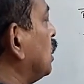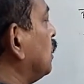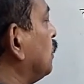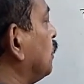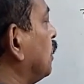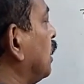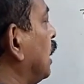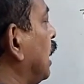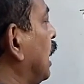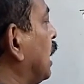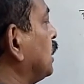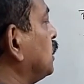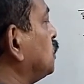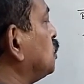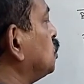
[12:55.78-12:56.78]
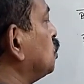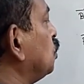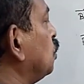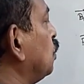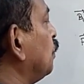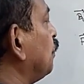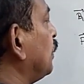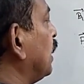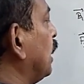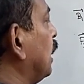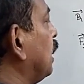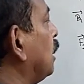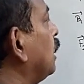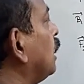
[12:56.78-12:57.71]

I2L. Now